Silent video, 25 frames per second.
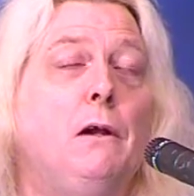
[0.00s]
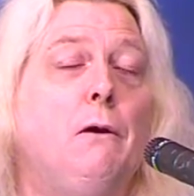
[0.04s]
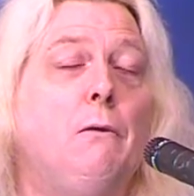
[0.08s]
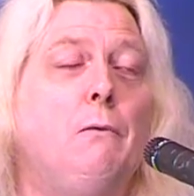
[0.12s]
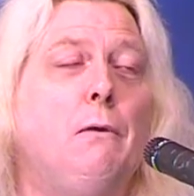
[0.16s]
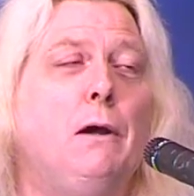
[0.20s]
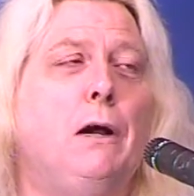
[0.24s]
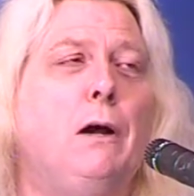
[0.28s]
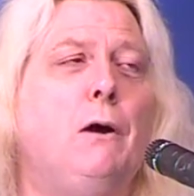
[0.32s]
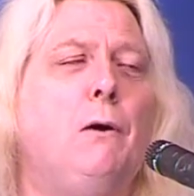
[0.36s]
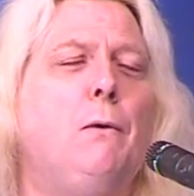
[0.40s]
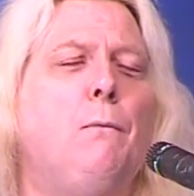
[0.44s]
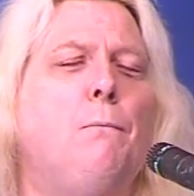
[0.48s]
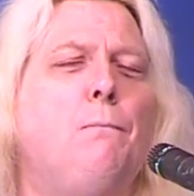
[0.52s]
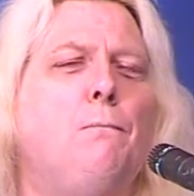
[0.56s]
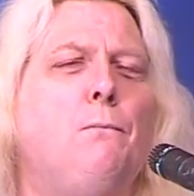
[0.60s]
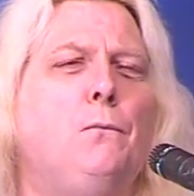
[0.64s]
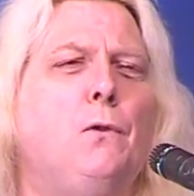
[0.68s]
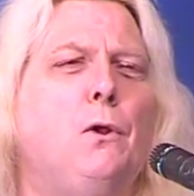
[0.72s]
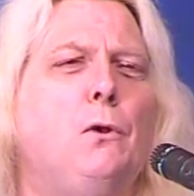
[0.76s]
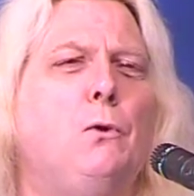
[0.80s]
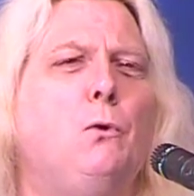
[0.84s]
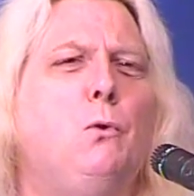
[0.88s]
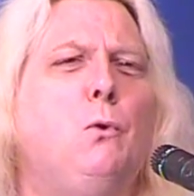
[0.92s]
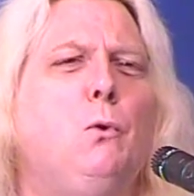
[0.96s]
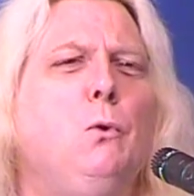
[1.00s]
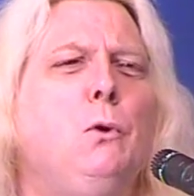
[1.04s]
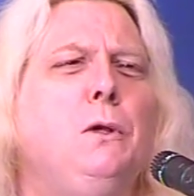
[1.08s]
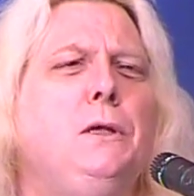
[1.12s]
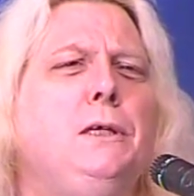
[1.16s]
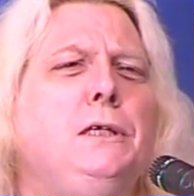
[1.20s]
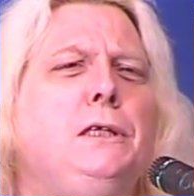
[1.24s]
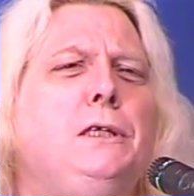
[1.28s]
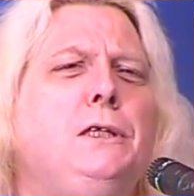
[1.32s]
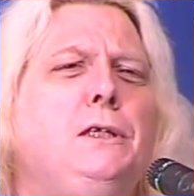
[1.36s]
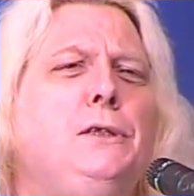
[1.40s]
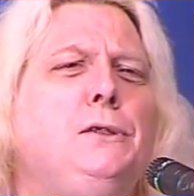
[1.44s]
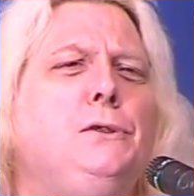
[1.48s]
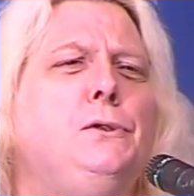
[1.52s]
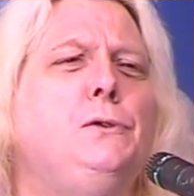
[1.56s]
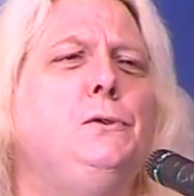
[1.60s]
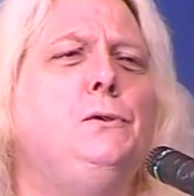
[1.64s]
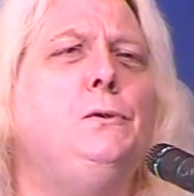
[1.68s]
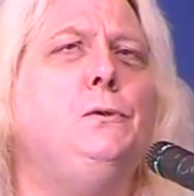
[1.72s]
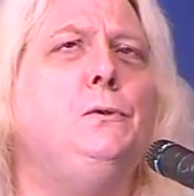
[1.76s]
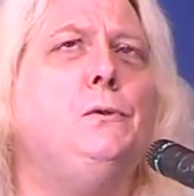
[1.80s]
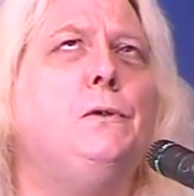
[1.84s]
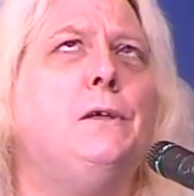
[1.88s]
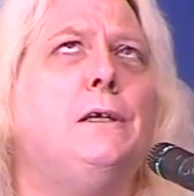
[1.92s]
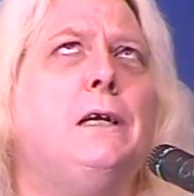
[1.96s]
Well, according
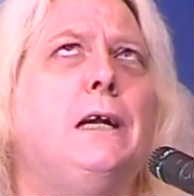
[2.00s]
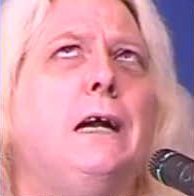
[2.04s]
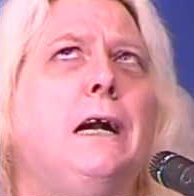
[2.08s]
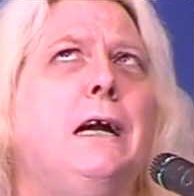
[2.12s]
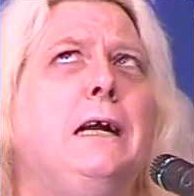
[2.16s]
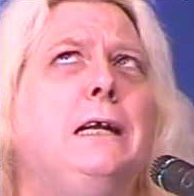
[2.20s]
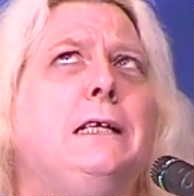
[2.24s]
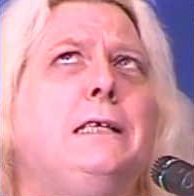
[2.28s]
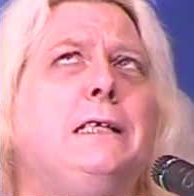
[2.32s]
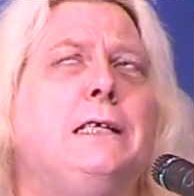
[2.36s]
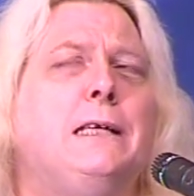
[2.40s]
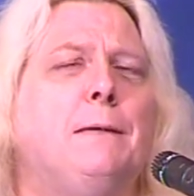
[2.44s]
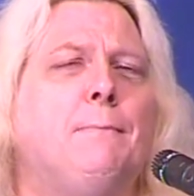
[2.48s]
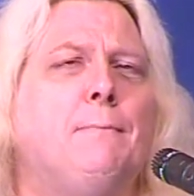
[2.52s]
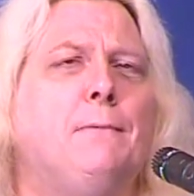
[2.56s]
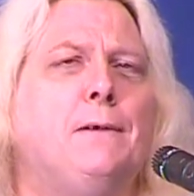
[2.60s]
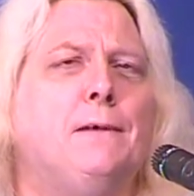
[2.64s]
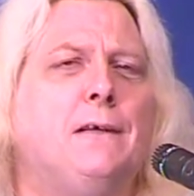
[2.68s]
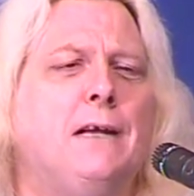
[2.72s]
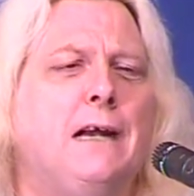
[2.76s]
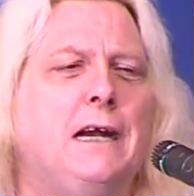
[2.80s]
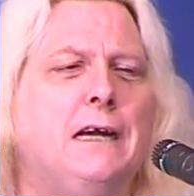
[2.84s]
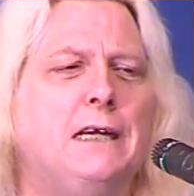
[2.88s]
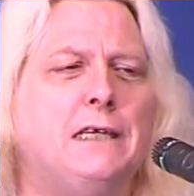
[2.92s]
to the concept of